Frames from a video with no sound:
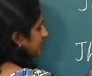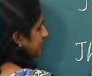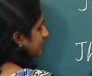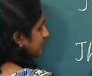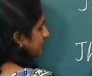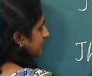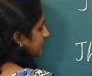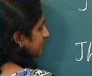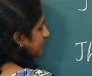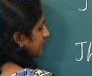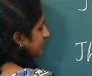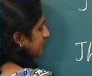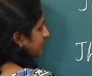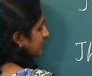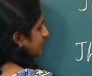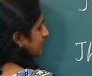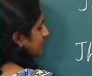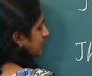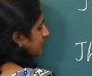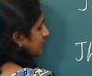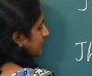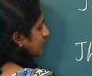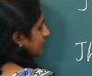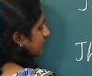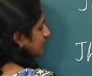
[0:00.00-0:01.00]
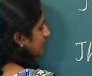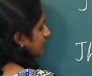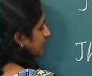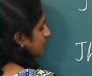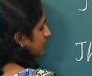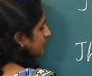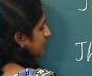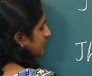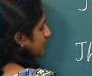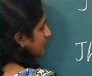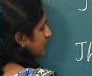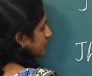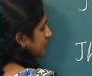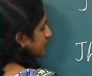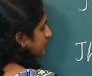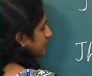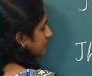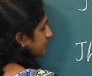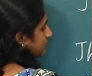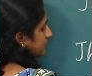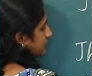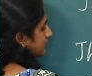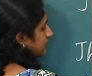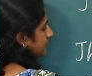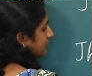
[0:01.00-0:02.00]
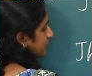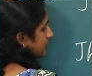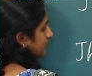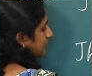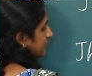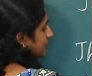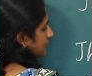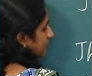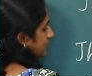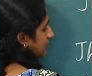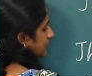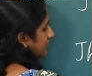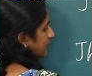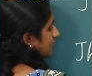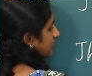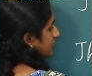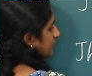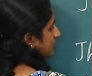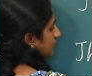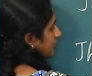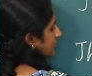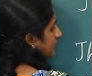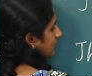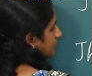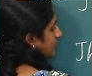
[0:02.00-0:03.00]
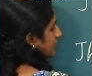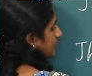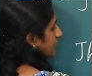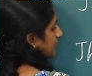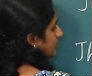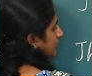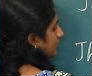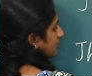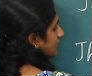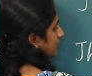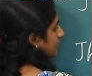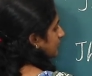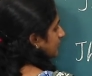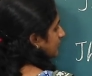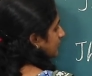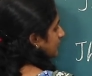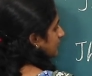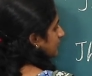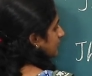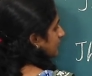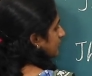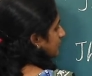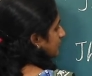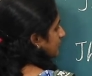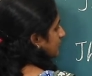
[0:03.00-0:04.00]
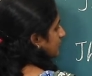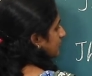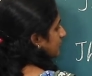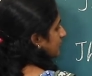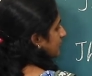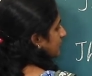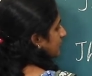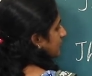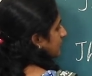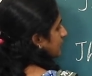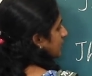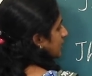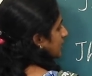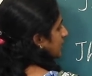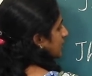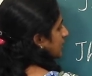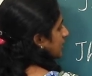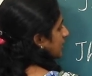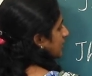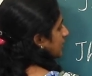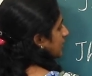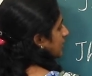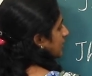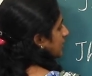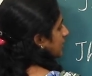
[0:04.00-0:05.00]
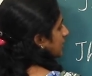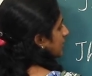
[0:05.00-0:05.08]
Nobody speaks.